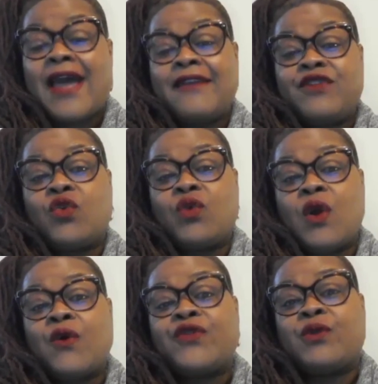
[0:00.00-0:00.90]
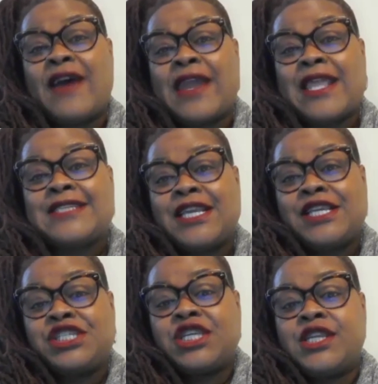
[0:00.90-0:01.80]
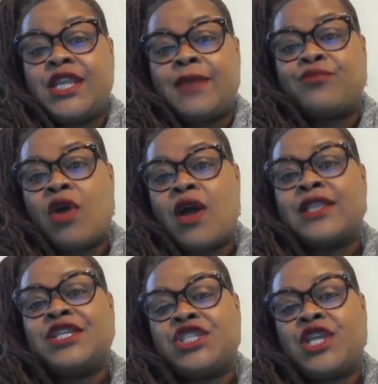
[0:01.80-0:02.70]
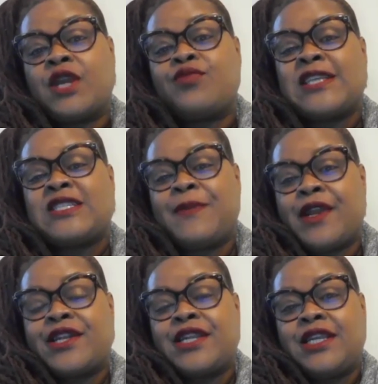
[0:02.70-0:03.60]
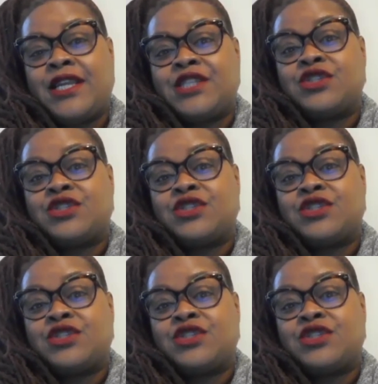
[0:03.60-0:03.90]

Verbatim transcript: the growth, revitalization, and broadly shared prosperity